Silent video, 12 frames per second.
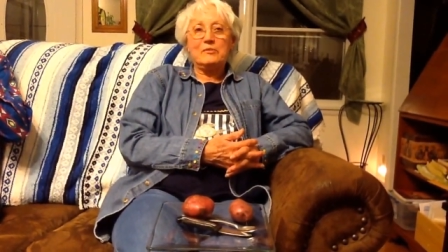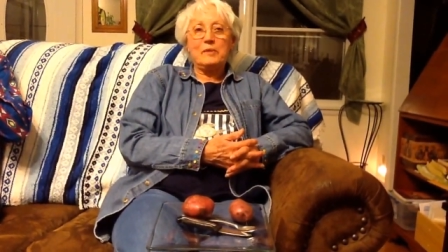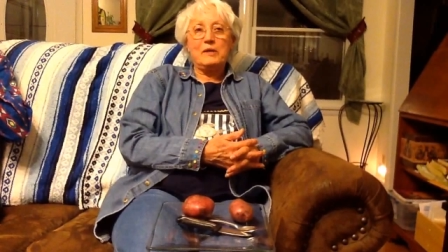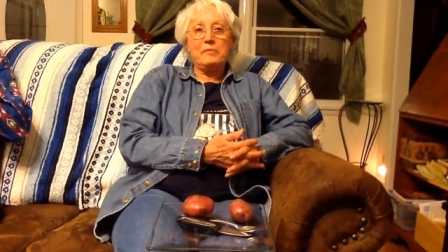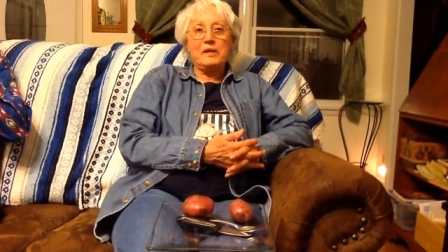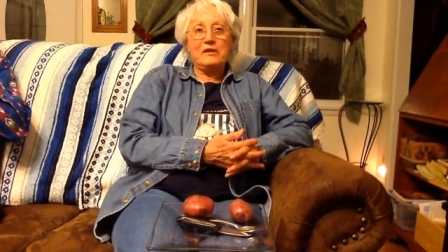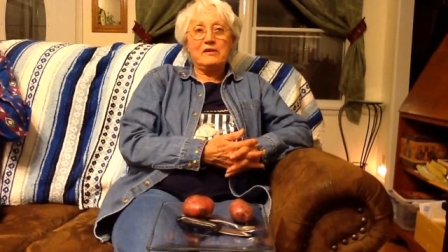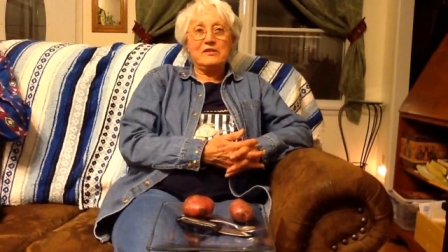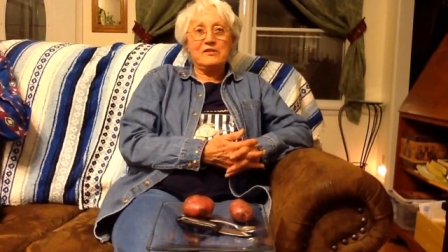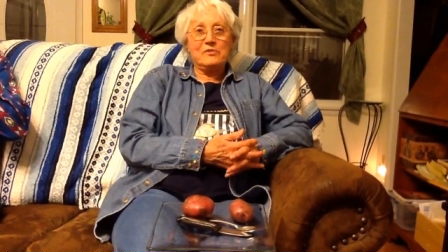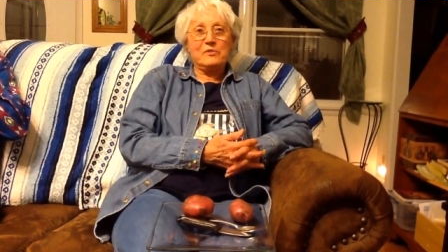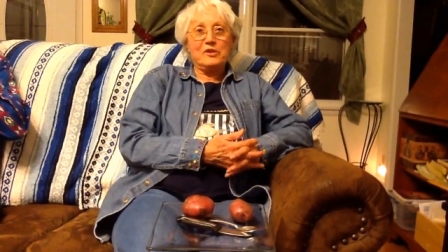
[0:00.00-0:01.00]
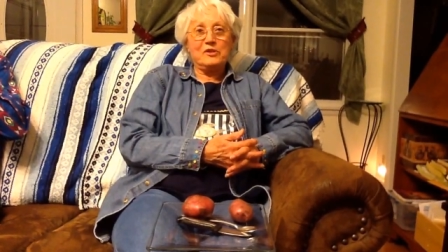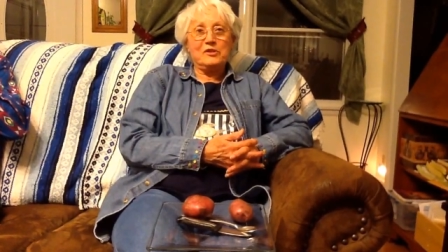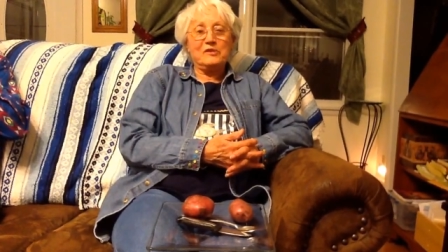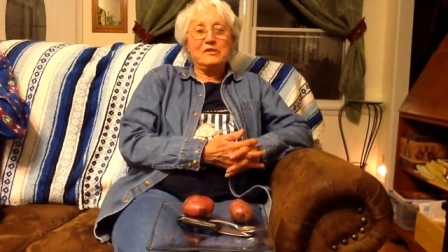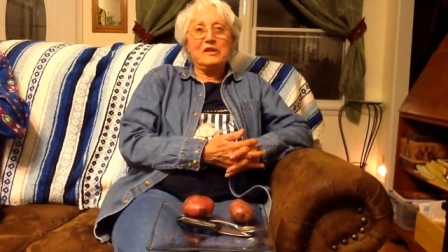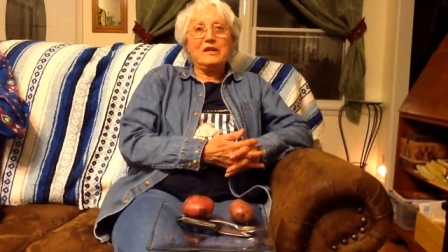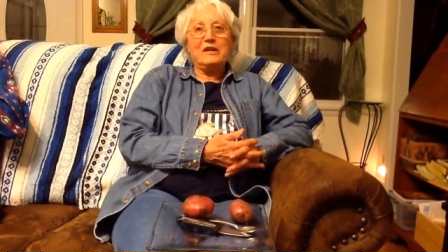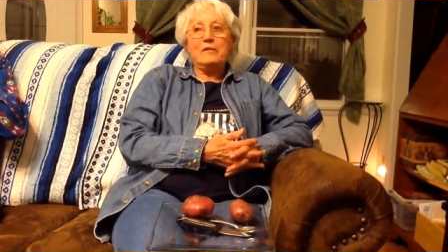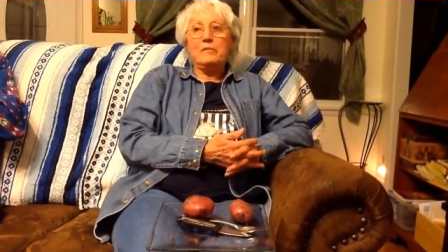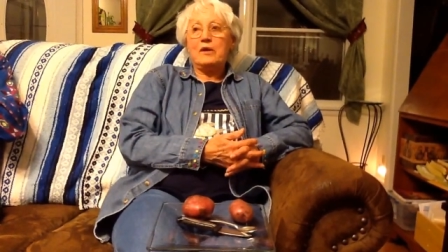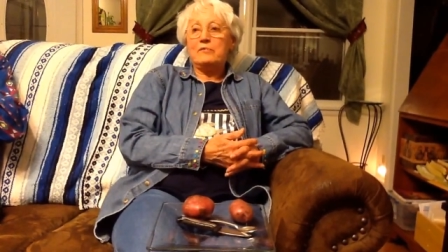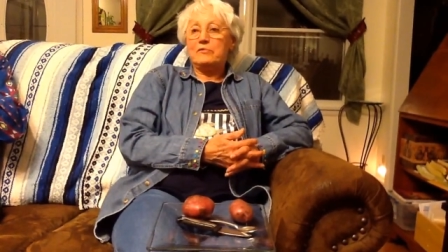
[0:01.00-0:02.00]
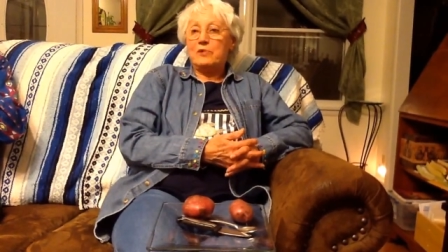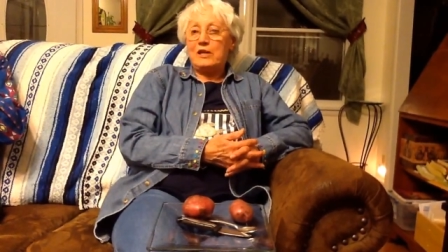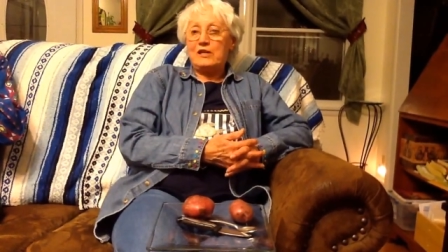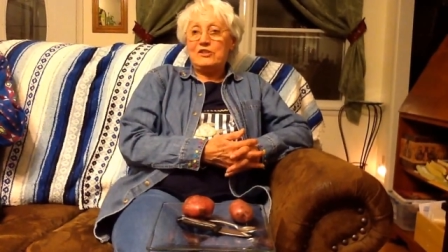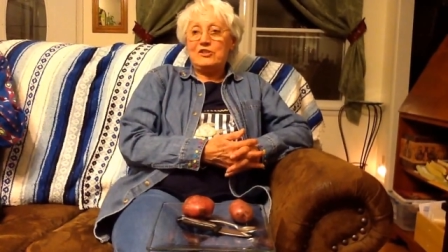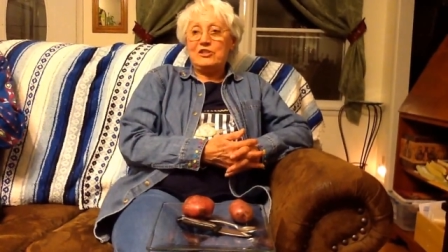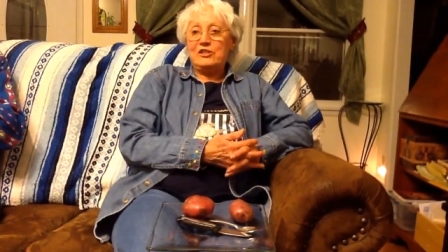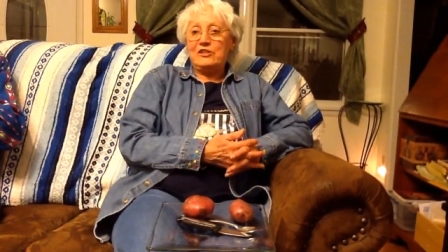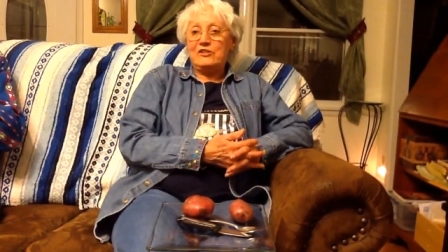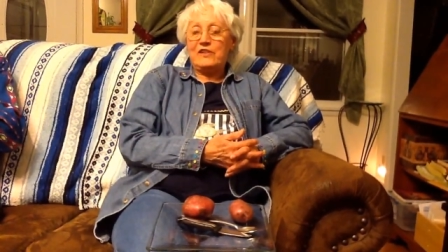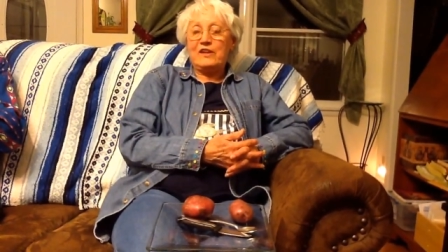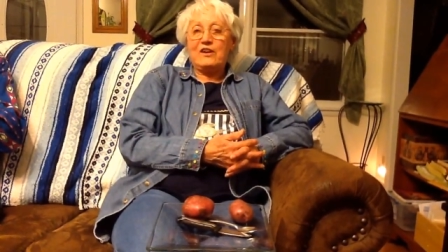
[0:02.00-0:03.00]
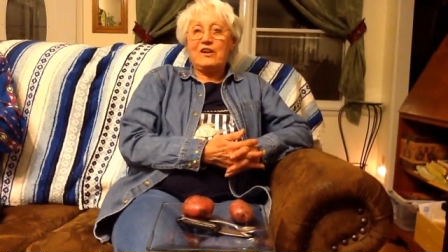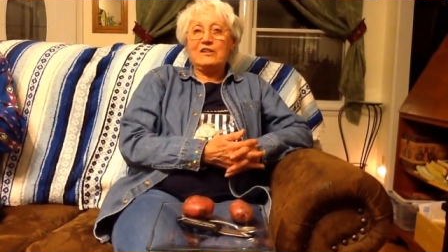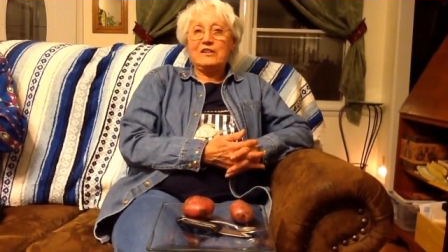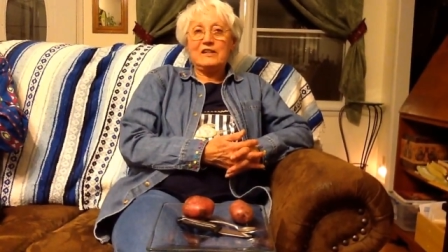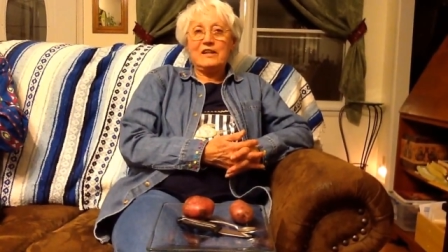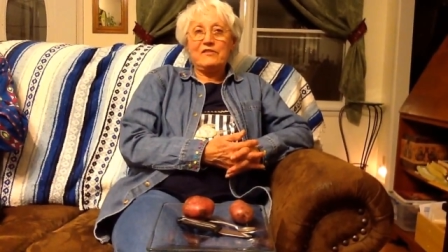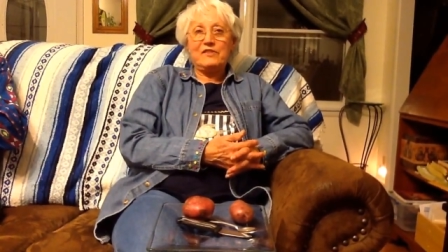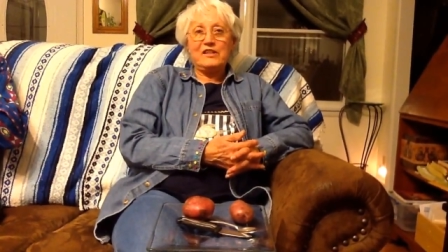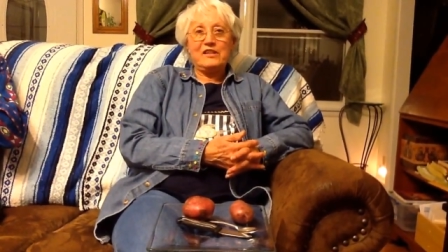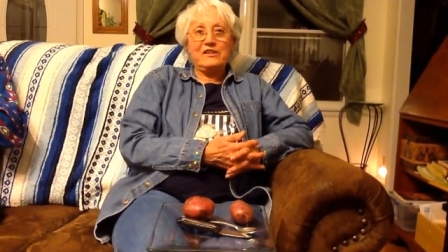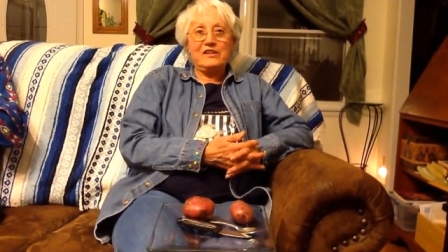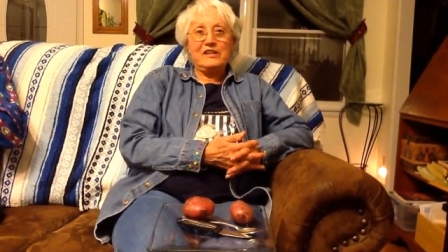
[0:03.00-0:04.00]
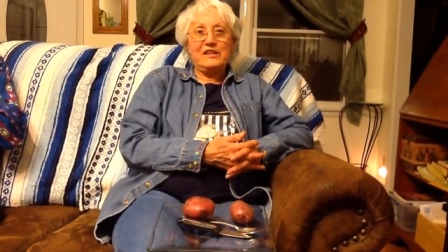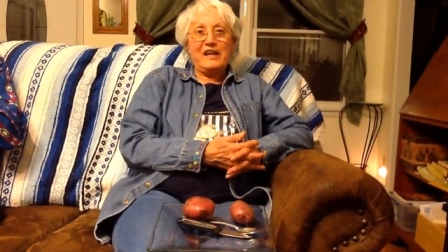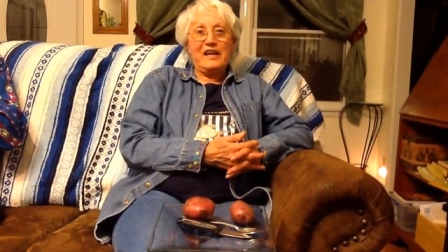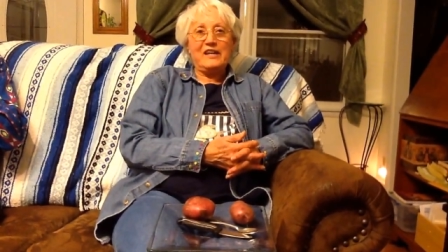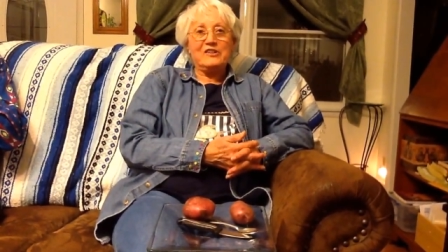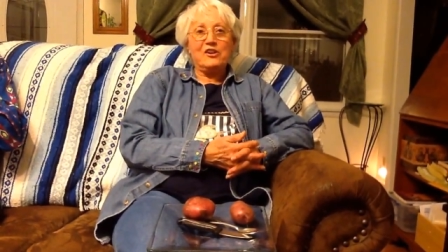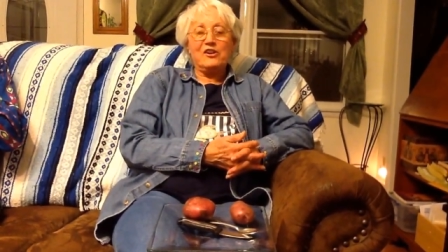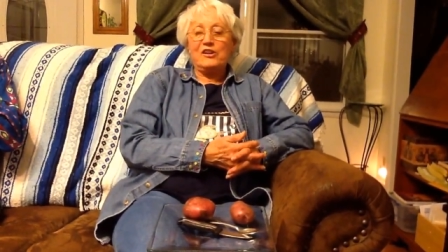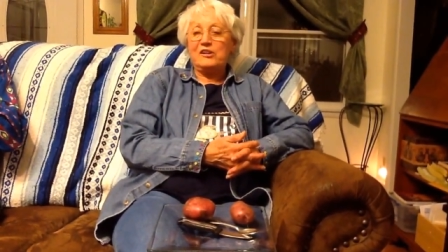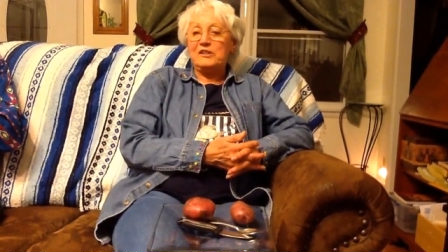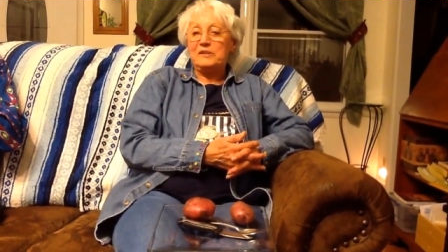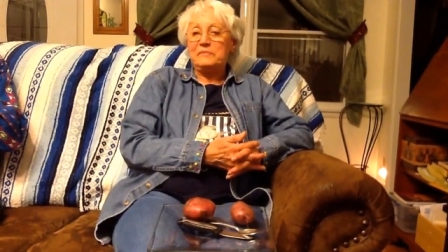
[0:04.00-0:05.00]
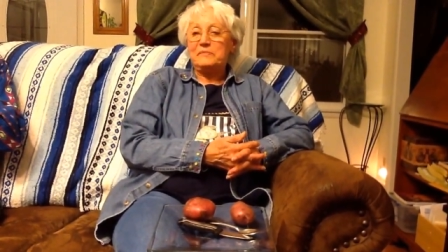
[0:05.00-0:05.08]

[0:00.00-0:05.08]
My parents were raised here. They hardly left the area at all.